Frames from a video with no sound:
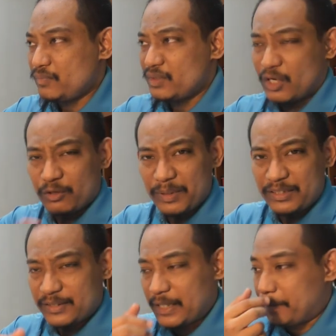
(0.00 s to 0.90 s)

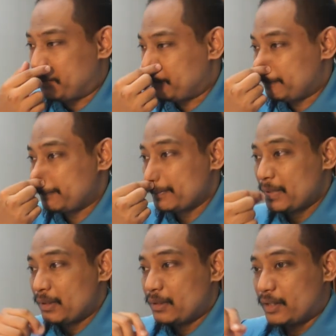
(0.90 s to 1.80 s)
about the time,
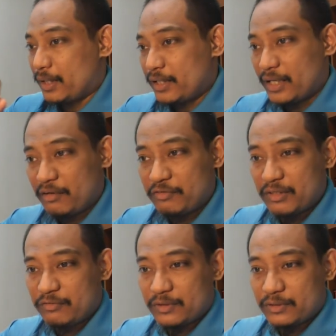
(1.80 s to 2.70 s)
I have
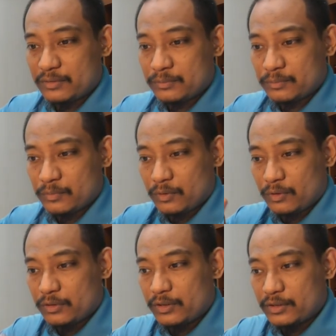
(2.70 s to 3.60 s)
given
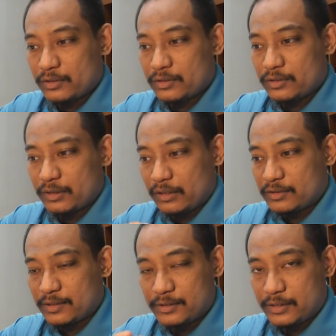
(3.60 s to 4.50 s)
all the
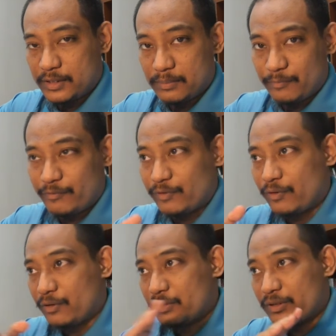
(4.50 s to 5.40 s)
answer scheme
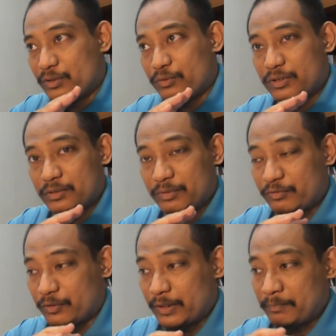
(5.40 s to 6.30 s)
for all the quizzes
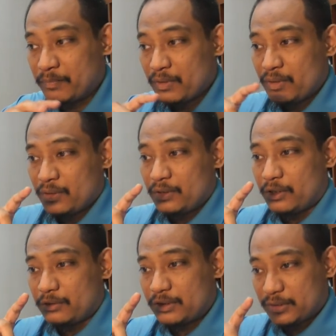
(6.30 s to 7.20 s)
before, right?
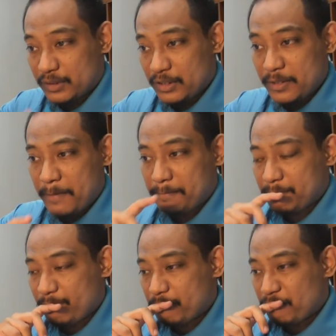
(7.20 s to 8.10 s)
Now try
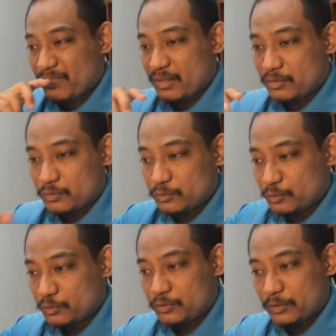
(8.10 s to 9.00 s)
to
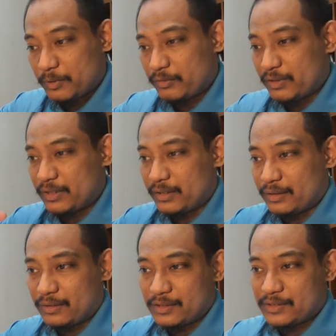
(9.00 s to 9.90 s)
go about it
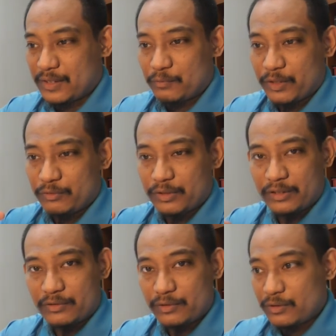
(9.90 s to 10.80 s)
and understand where you
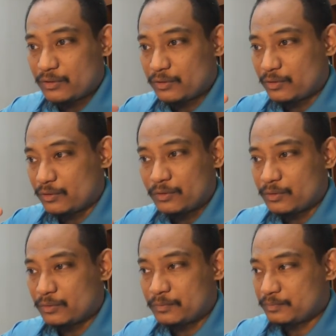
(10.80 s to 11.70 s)
get it wrong,
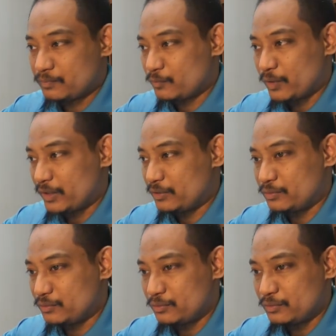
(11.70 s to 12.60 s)
or why
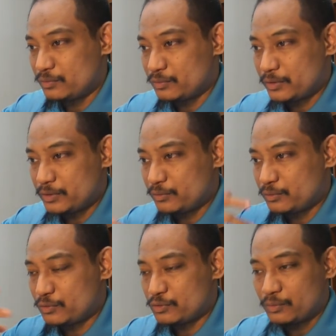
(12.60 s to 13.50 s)
you
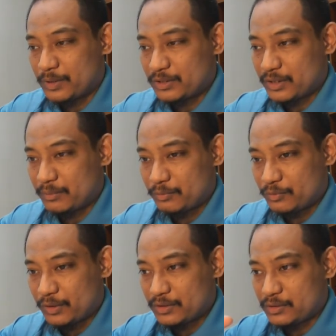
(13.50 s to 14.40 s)
use so much time
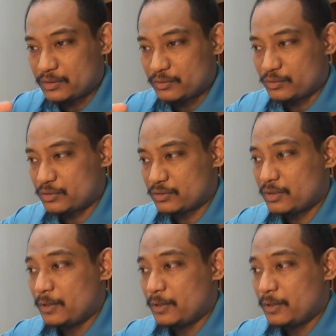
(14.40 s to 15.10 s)
to answer those.